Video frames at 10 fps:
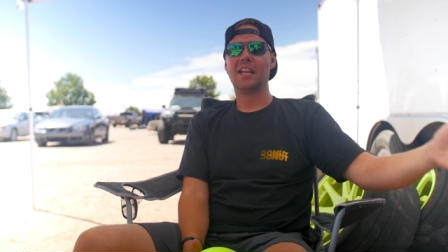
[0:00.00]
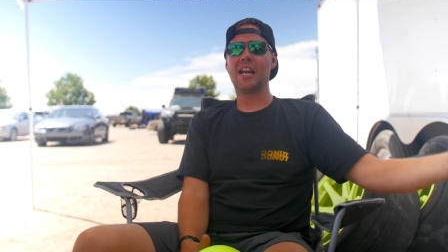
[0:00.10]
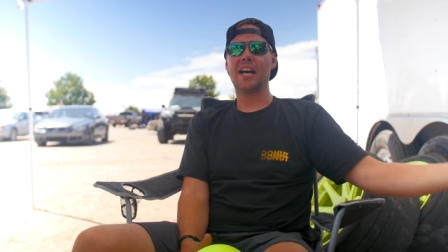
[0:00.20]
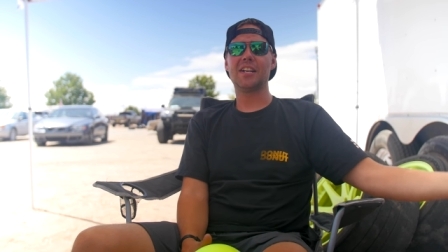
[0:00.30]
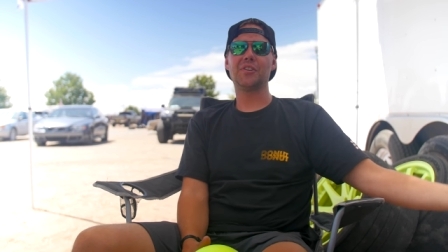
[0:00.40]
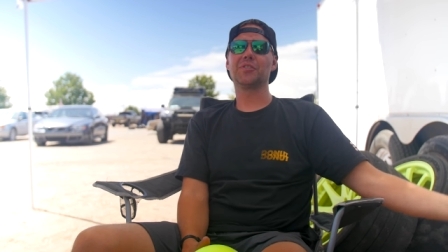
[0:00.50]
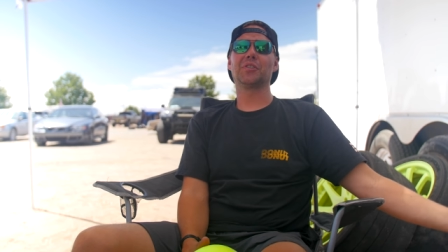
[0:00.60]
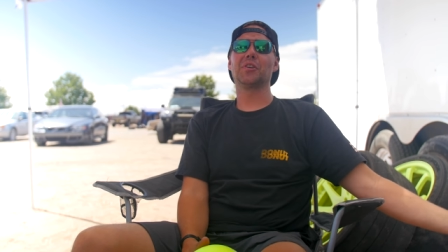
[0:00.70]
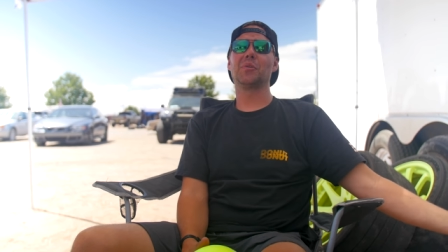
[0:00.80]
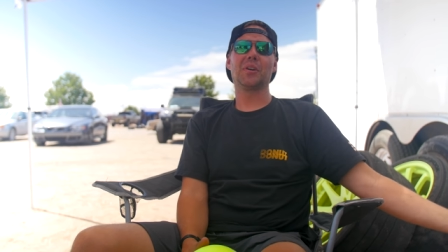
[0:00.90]
nine years
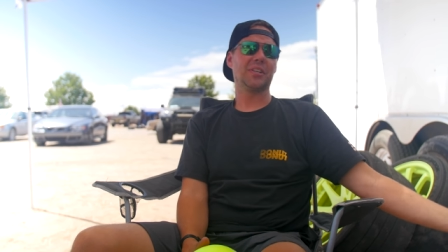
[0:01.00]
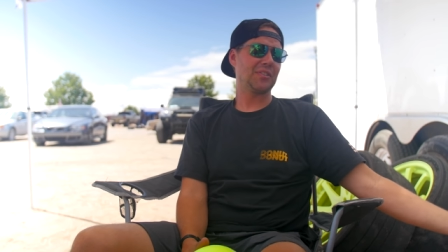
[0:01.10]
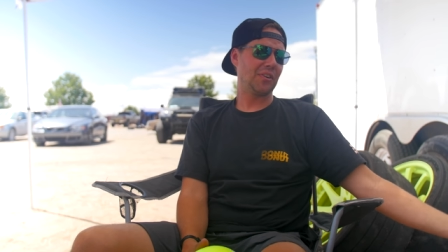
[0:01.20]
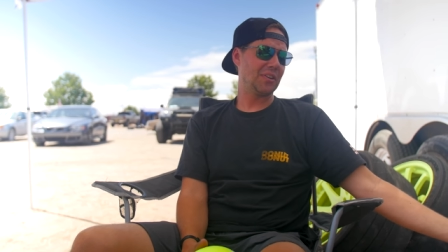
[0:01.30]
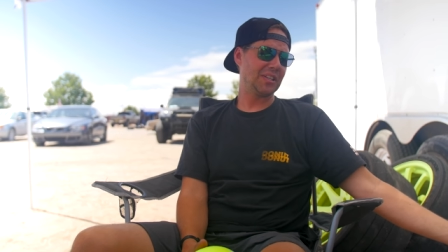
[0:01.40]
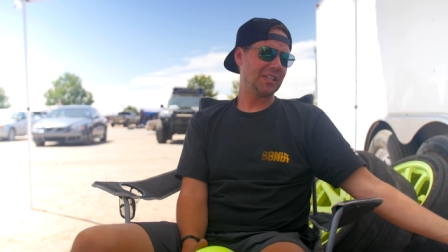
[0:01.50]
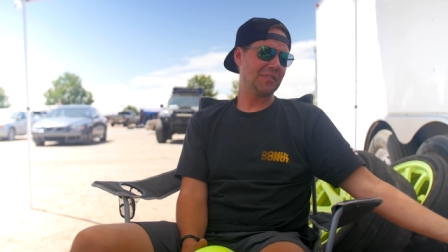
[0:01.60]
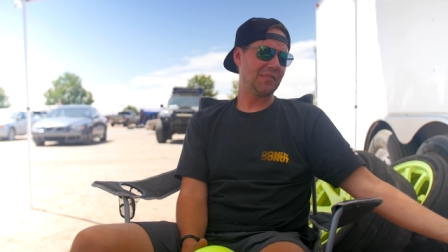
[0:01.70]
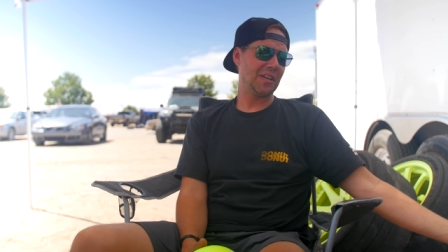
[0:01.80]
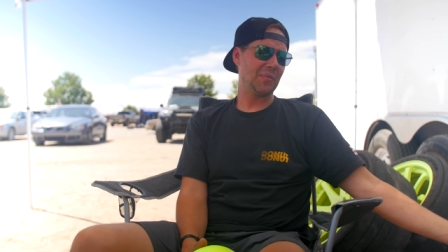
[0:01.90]
ago when I started
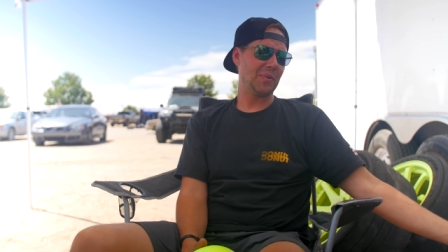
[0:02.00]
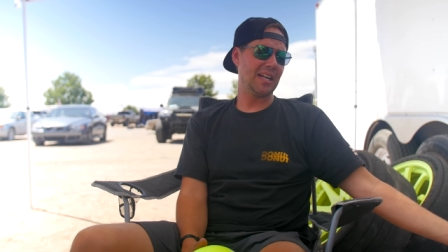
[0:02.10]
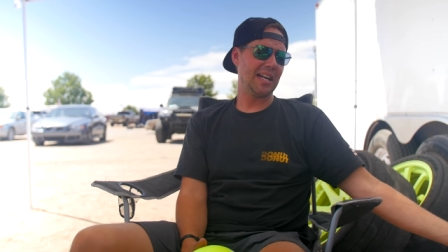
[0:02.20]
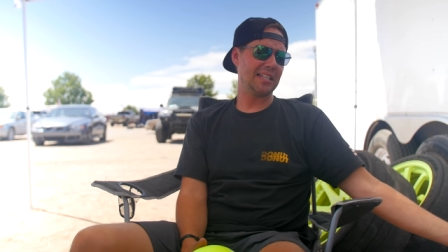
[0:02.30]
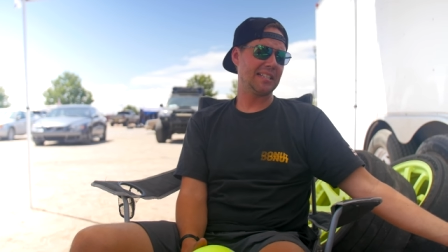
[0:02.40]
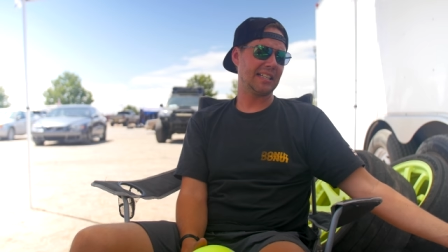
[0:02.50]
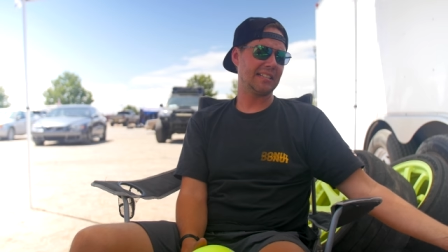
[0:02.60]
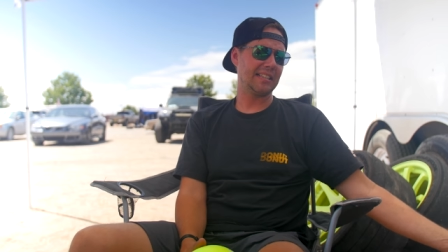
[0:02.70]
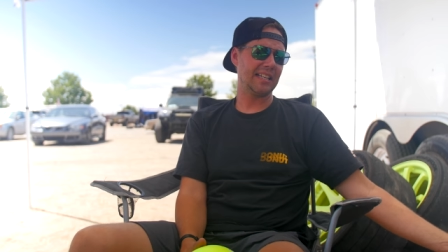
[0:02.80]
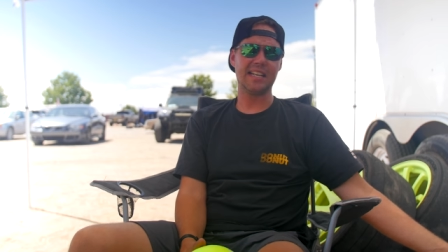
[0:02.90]
this event, we had
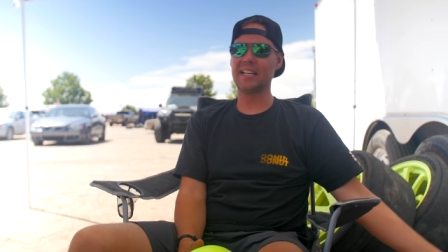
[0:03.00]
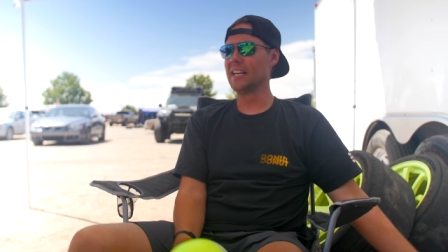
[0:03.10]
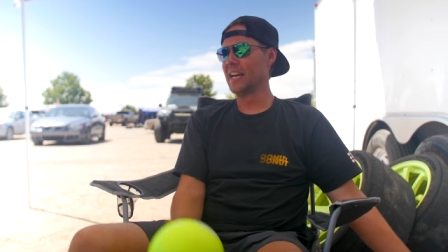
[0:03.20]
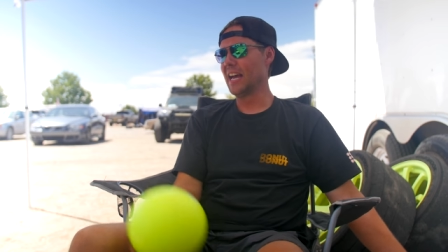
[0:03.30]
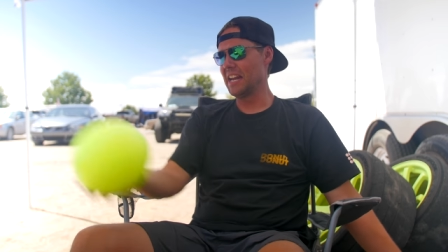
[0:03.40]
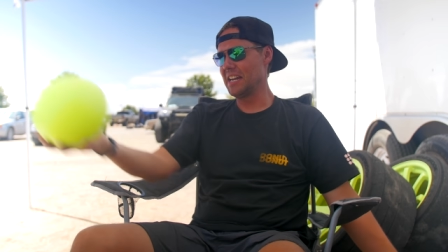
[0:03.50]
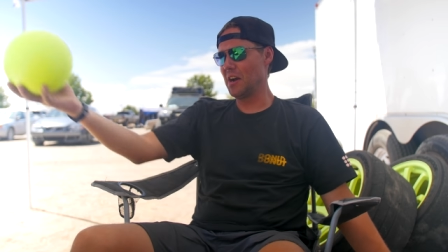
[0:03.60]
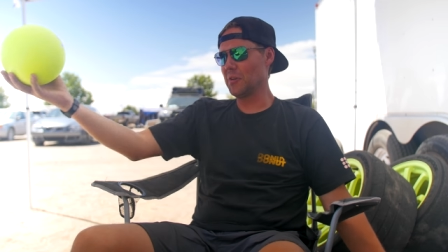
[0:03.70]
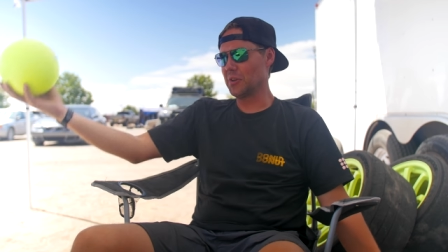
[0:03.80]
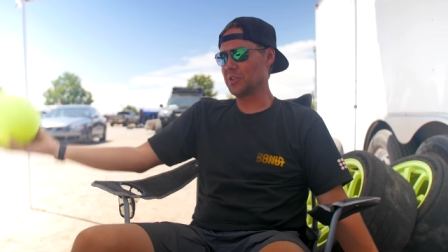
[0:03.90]
16, and
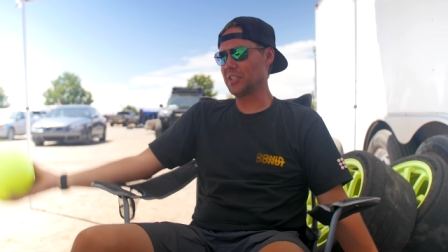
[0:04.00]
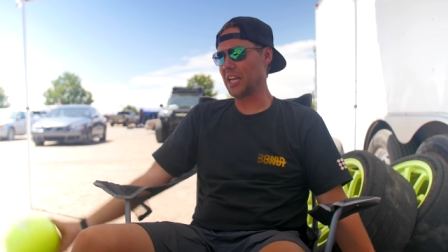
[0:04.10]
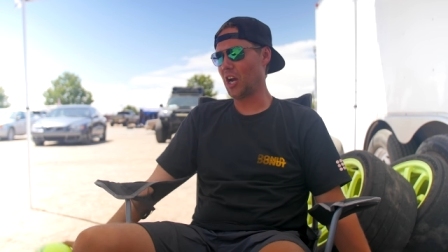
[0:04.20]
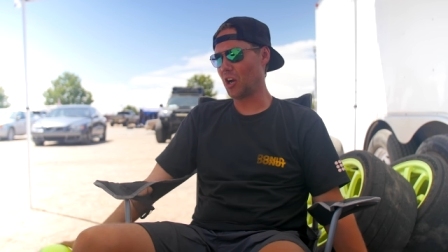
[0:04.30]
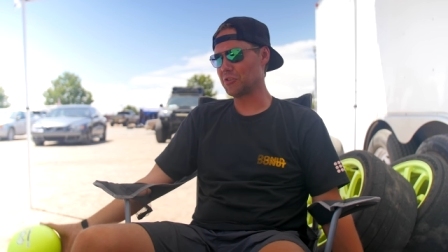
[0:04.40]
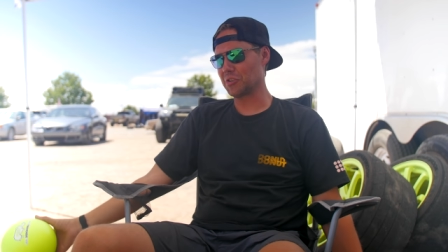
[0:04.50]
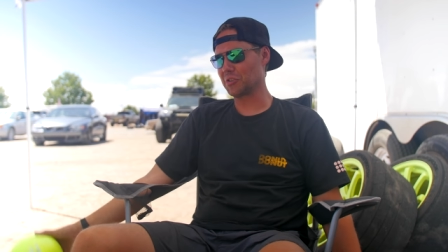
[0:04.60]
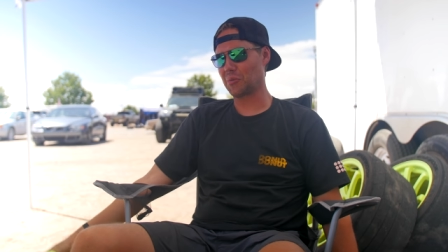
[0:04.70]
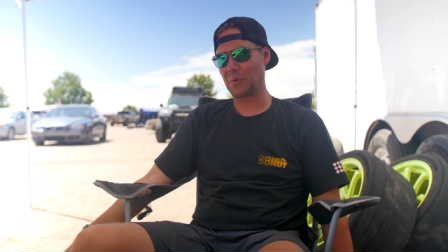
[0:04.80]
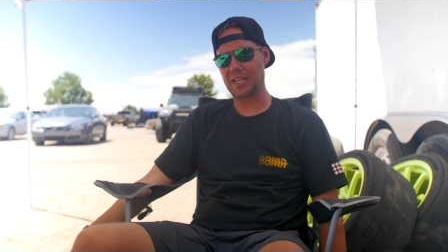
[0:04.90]
now there's
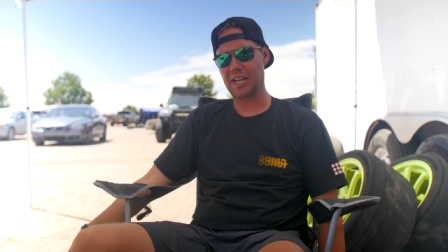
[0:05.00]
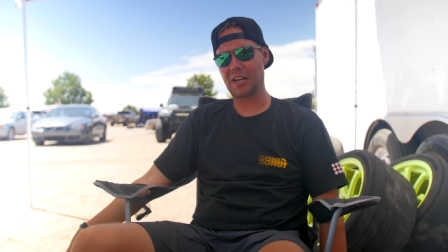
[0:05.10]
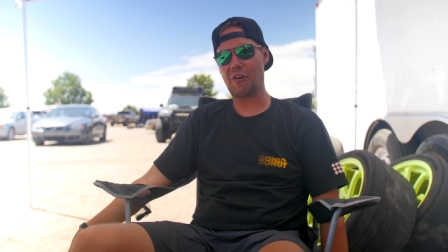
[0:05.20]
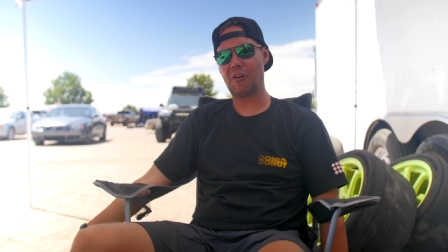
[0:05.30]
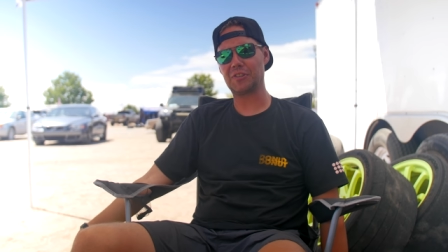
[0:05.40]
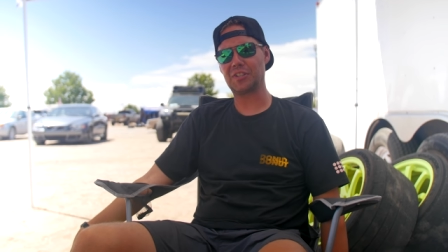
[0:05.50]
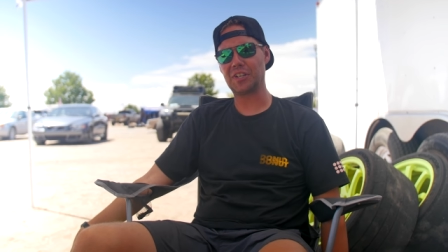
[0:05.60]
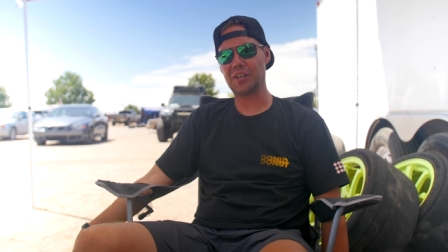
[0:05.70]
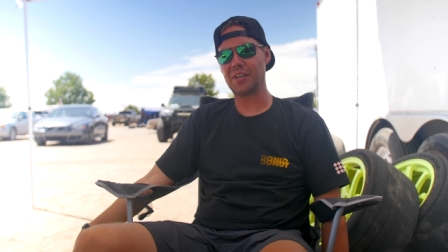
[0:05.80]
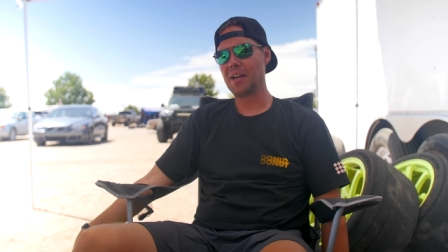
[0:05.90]
128 cars
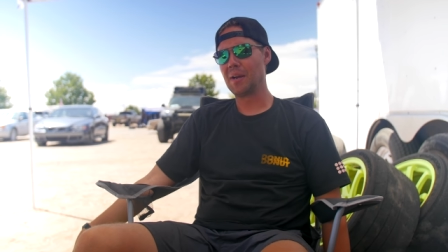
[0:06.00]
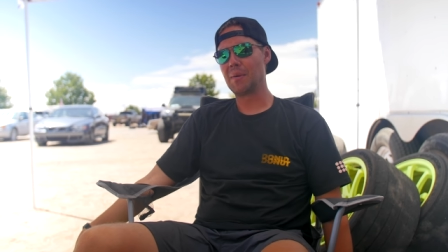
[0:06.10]
here.